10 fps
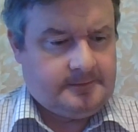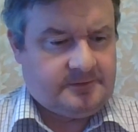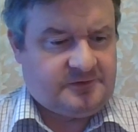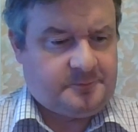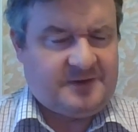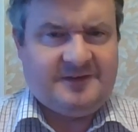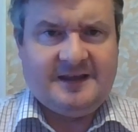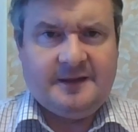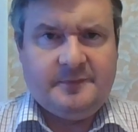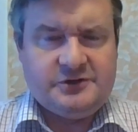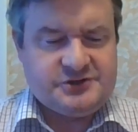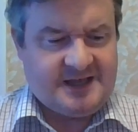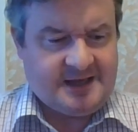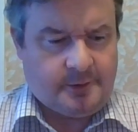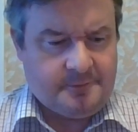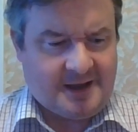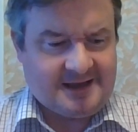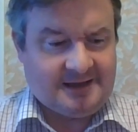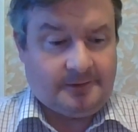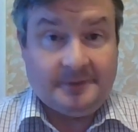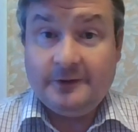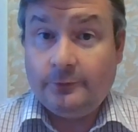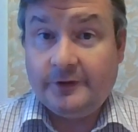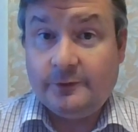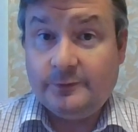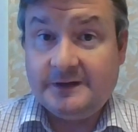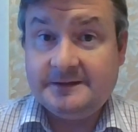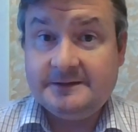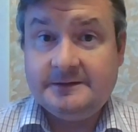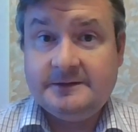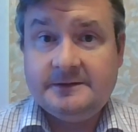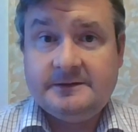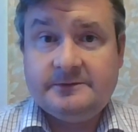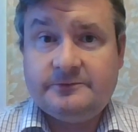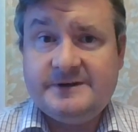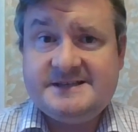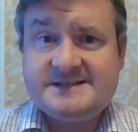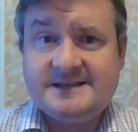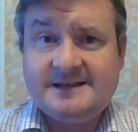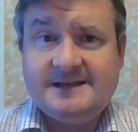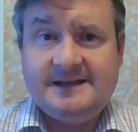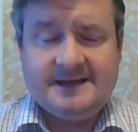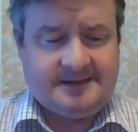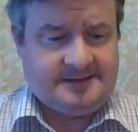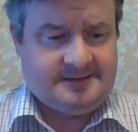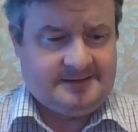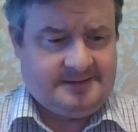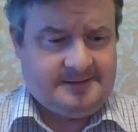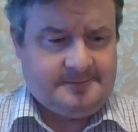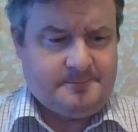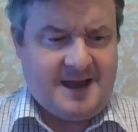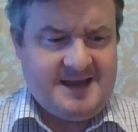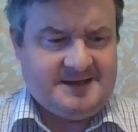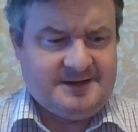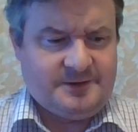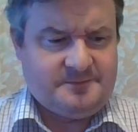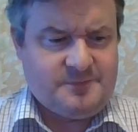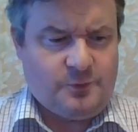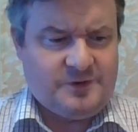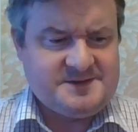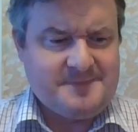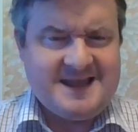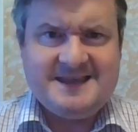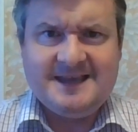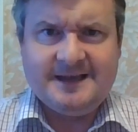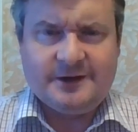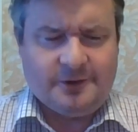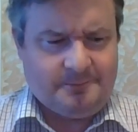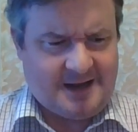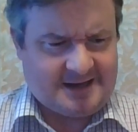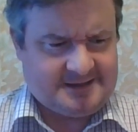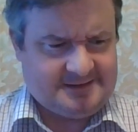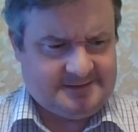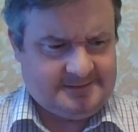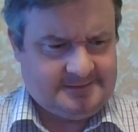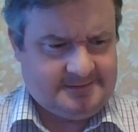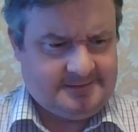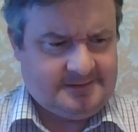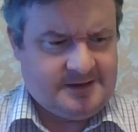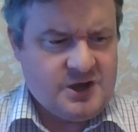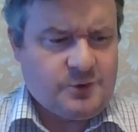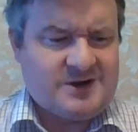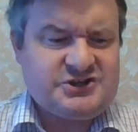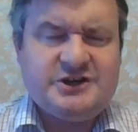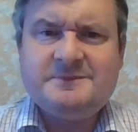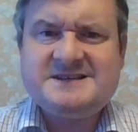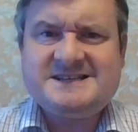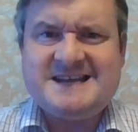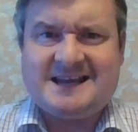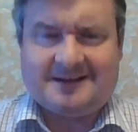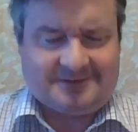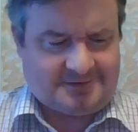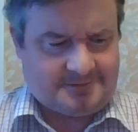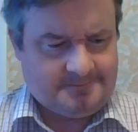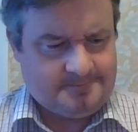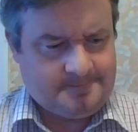spitting image there, going back a little bit, although uh, recently uh, made or is making a comeback. Question number six